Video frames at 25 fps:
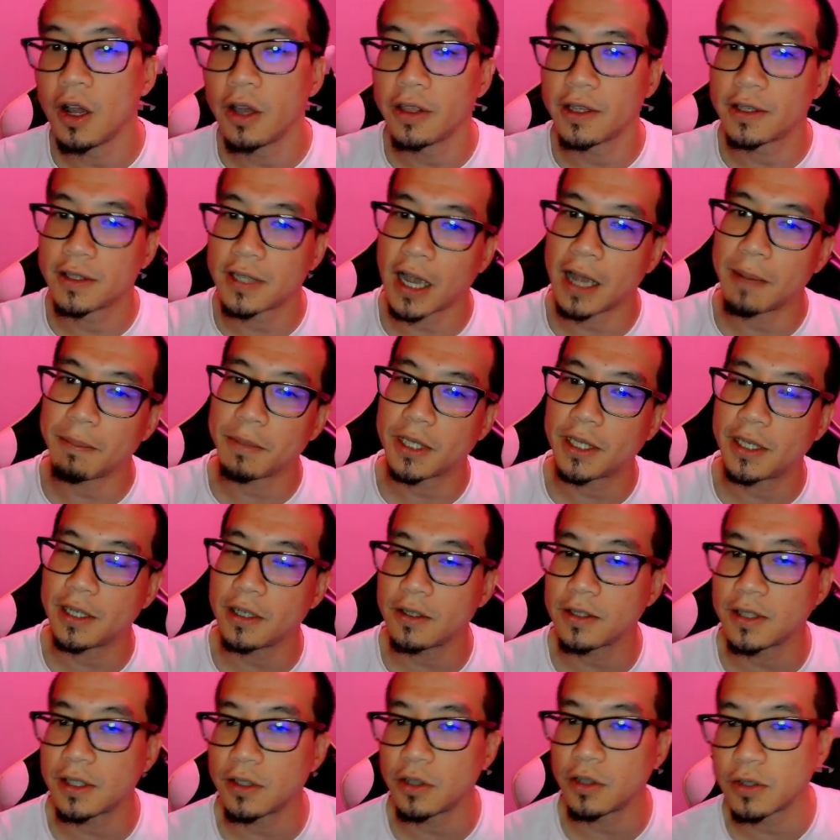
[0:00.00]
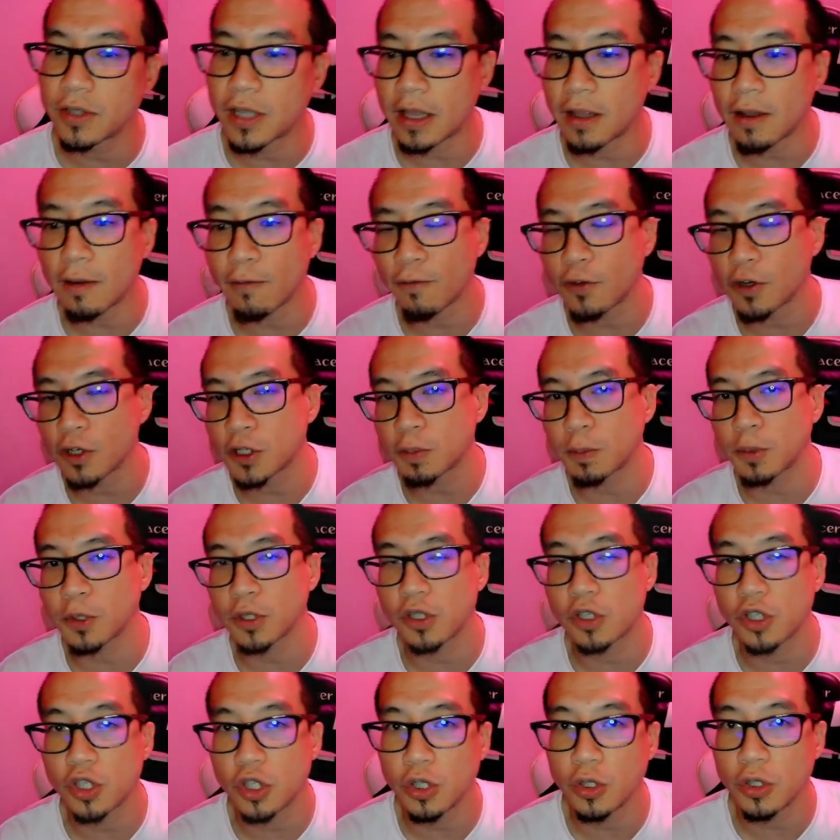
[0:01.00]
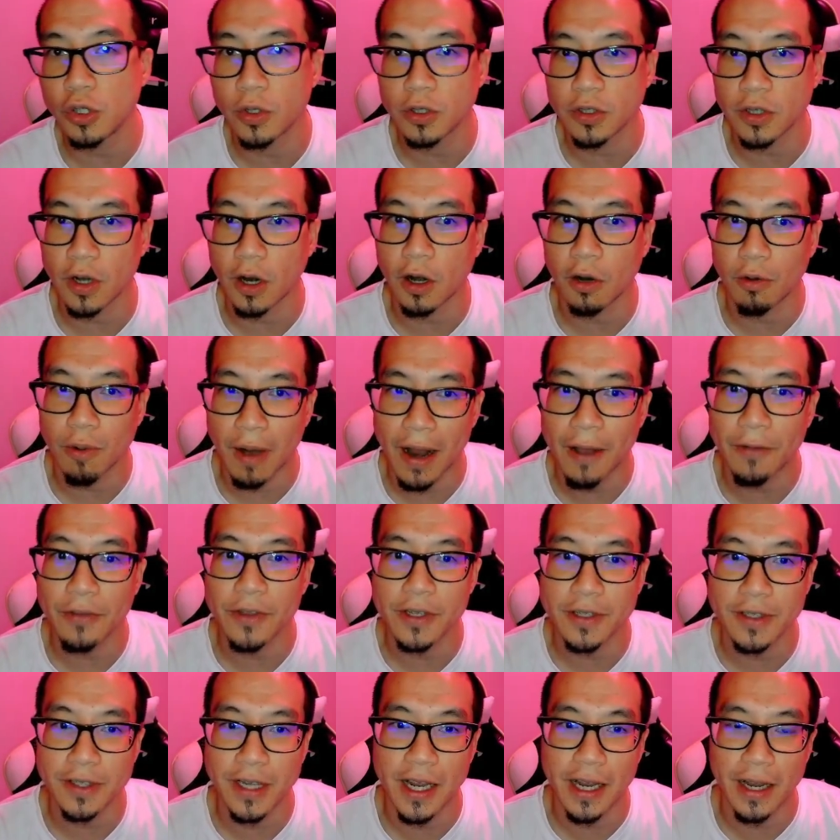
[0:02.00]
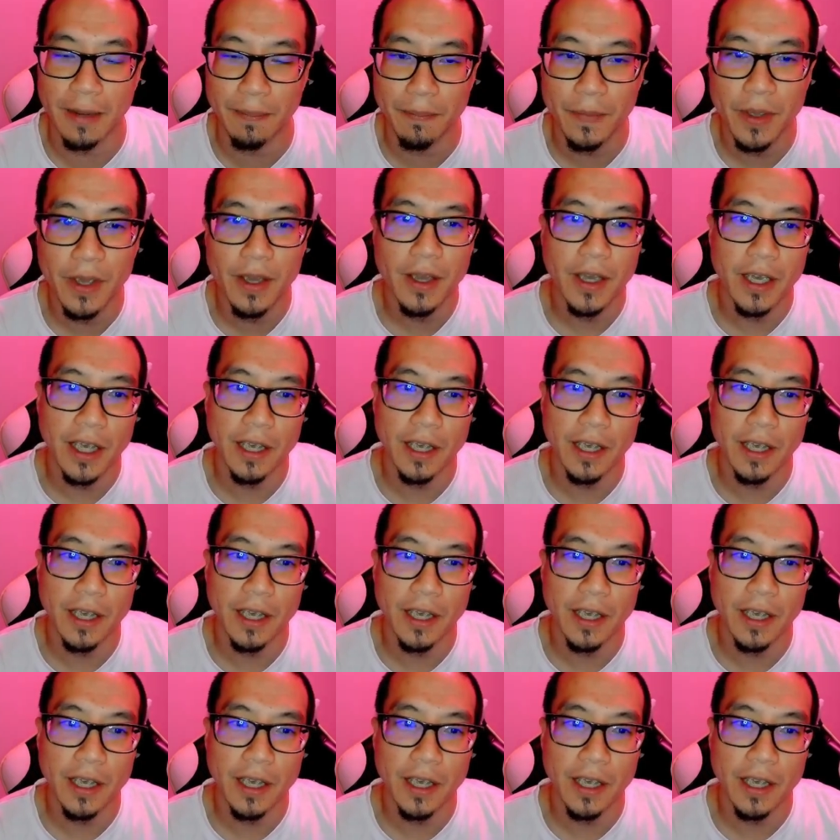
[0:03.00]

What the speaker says: The time to kills in those other first-person shooters are around the same,